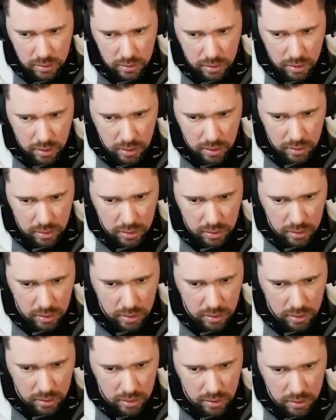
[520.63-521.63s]

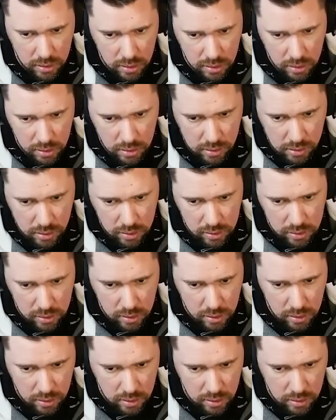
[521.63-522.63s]

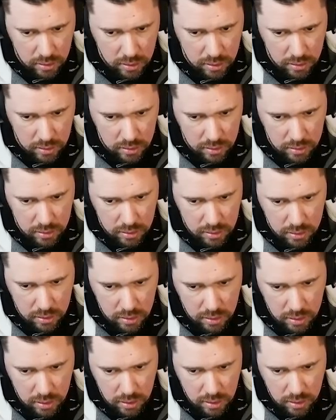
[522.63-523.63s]

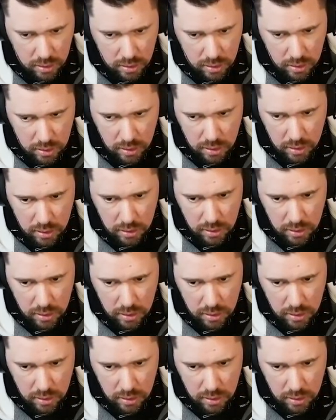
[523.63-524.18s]
(silence)